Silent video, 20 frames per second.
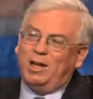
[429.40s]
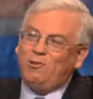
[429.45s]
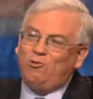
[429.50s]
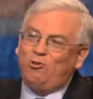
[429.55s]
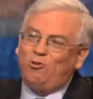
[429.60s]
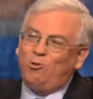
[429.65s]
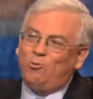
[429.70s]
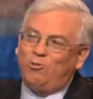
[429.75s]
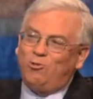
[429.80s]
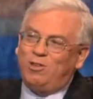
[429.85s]
not
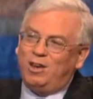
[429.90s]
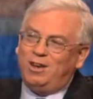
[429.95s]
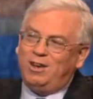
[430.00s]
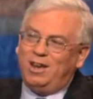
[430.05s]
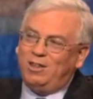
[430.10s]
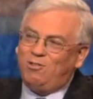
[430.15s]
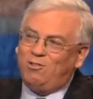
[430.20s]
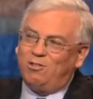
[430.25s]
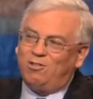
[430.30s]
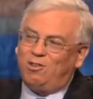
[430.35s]
sure it was
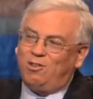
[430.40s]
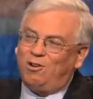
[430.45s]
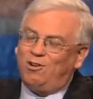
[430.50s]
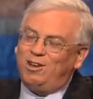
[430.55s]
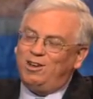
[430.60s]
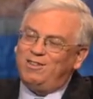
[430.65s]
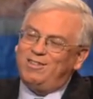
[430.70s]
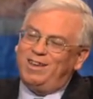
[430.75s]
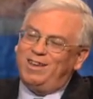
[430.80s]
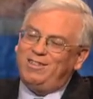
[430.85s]

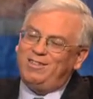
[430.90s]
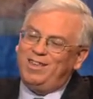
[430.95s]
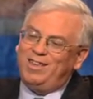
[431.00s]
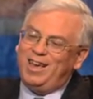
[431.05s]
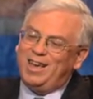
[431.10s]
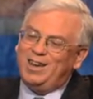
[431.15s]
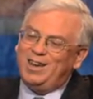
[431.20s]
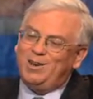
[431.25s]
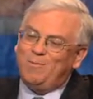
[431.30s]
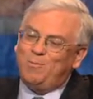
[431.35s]
unnecessary, as I
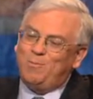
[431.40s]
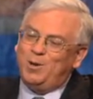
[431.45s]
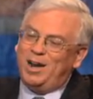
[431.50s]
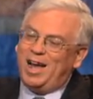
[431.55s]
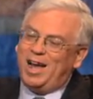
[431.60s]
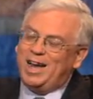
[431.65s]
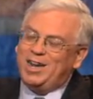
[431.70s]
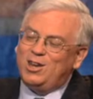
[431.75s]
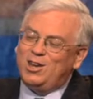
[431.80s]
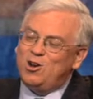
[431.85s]
said, but
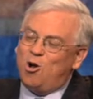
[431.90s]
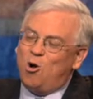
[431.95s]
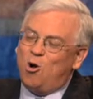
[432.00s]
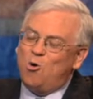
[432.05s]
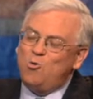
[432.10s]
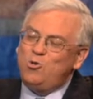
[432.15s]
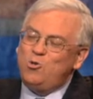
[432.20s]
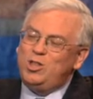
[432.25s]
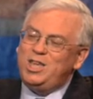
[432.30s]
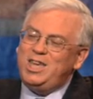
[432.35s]
I can
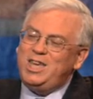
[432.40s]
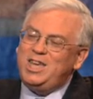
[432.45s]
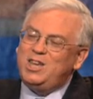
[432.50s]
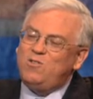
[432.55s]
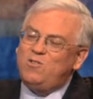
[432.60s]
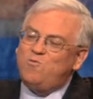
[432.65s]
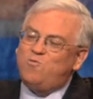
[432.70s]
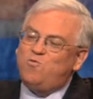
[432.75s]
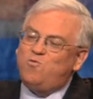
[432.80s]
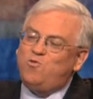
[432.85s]
only
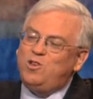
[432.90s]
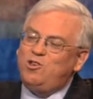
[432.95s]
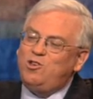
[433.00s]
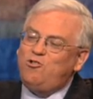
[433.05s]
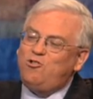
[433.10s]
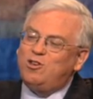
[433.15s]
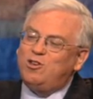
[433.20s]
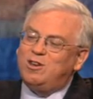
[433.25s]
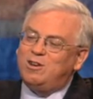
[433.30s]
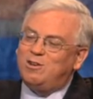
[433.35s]

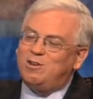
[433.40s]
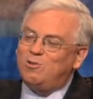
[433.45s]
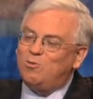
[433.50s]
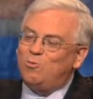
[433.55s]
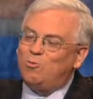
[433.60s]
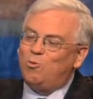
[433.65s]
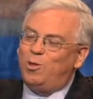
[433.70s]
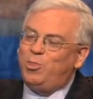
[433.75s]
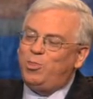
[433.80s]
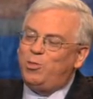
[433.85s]
envision
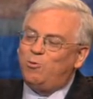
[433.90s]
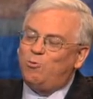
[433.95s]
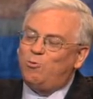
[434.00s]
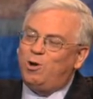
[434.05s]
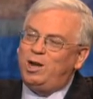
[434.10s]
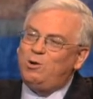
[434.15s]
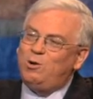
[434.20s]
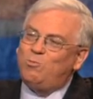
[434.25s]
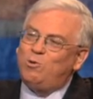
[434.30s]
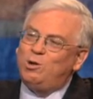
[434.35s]
what the
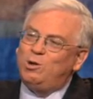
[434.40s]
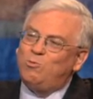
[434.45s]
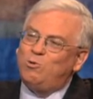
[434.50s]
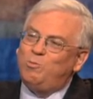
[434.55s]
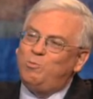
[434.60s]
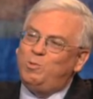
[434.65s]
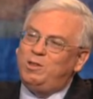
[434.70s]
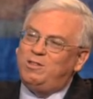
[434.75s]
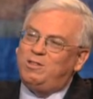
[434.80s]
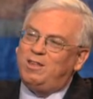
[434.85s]
right wing
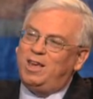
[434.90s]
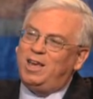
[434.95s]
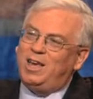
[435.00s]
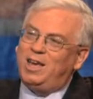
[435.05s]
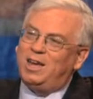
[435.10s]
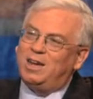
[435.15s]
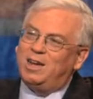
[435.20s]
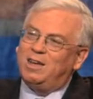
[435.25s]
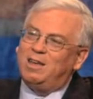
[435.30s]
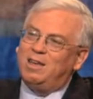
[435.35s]
would be
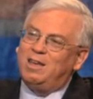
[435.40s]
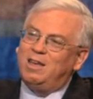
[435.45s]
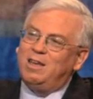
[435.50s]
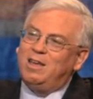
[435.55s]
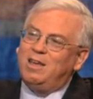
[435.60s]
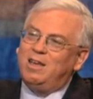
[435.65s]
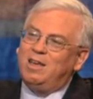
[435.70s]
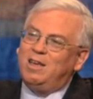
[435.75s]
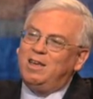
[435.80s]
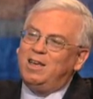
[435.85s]
saying
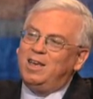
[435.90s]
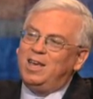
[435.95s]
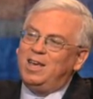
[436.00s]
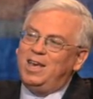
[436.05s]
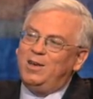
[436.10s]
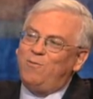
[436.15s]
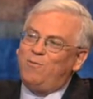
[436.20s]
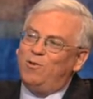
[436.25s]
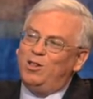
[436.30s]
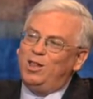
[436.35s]

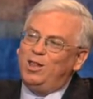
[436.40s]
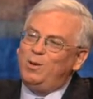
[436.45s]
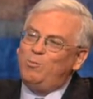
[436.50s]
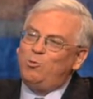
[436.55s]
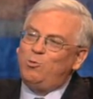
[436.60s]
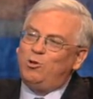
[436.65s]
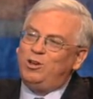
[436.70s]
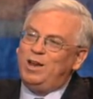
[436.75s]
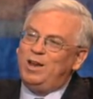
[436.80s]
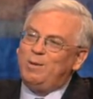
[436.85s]
if a
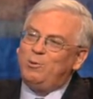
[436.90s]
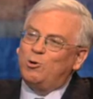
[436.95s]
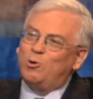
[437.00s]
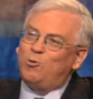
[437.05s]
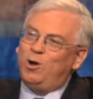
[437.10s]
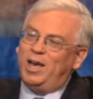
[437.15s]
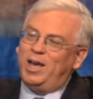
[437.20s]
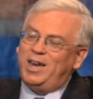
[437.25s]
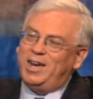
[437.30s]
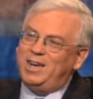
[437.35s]
liberal
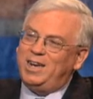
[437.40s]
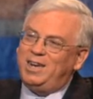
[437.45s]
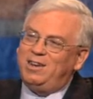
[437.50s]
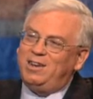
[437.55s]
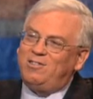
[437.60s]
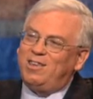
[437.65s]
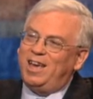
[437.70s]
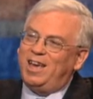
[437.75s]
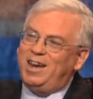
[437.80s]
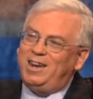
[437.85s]
Democrat had
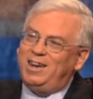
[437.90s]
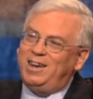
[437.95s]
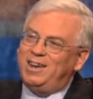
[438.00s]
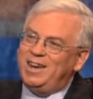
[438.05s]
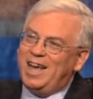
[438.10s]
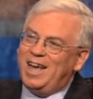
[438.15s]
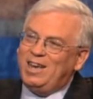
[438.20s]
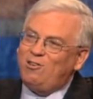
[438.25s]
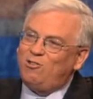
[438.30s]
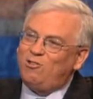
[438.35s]
decided to
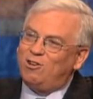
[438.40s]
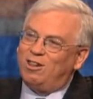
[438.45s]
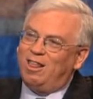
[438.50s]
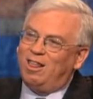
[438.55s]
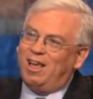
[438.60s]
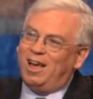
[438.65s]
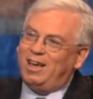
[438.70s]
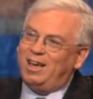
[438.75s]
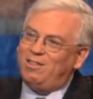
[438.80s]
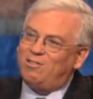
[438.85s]

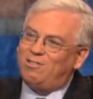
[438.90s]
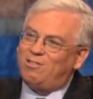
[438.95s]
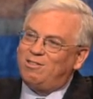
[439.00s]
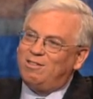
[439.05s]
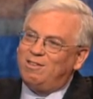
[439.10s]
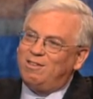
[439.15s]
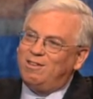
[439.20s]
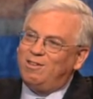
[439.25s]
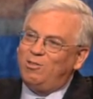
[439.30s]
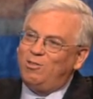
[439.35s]
nationalize
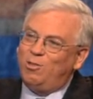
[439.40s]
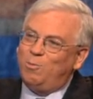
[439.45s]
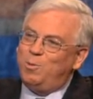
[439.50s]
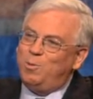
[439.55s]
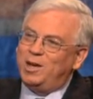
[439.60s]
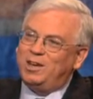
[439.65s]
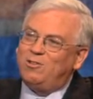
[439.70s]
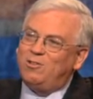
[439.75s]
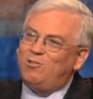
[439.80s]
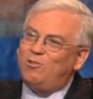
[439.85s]
the
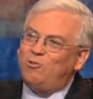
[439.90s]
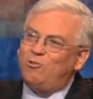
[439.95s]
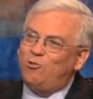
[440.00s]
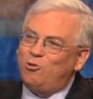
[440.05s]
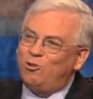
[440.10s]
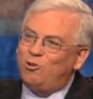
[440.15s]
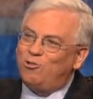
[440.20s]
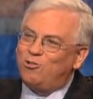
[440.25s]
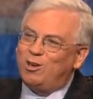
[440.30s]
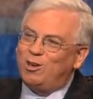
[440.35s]
biggest
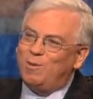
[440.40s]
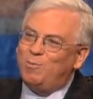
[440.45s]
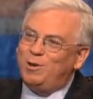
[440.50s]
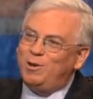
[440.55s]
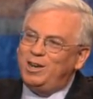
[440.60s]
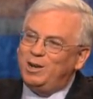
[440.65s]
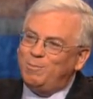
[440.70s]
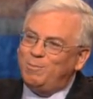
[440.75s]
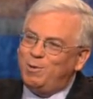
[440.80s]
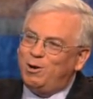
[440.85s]
insurance
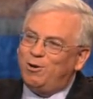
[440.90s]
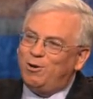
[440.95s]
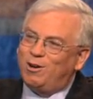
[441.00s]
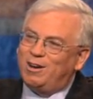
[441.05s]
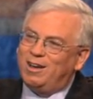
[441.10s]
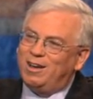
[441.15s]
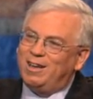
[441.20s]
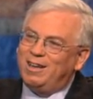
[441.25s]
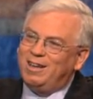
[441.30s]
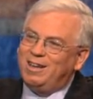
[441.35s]
company in
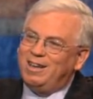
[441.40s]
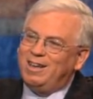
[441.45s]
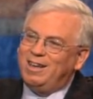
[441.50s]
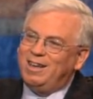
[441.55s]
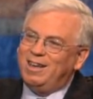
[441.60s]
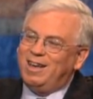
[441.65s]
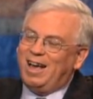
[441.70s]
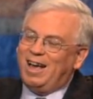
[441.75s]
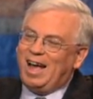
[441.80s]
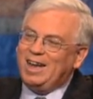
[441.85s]
America.
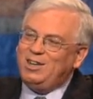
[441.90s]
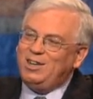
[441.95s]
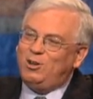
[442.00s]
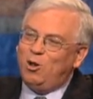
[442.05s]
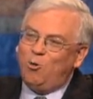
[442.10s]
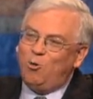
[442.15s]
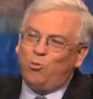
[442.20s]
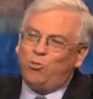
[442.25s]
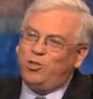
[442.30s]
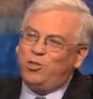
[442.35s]
I
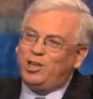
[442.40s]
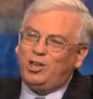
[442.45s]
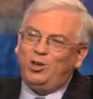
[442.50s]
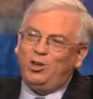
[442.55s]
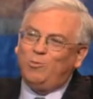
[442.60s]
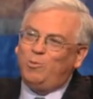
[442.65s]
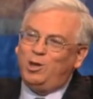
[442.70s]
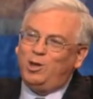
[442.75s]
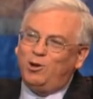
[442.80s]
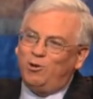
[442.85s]
don't
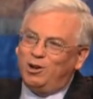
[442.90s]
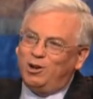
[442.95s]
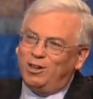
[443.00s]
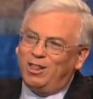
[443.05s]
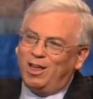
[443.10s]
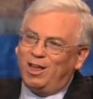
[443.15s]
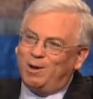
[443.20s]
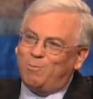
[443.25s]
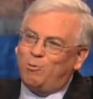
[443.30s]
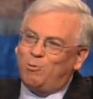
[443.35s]
think you'd be hearing a
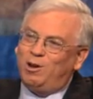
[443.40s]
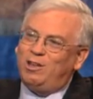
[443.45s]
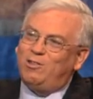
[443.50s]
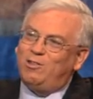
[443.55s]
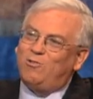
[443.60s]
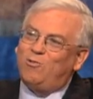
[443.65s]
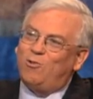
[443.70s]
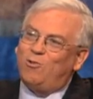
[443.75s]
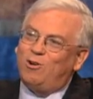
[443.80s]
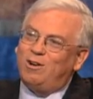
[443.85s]
lot of
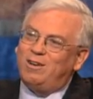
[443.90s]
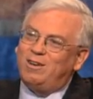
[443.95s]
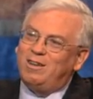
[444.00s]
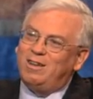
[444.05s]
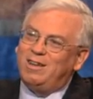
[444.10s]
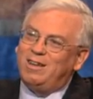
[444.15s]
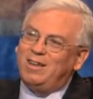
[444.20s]
praise for it.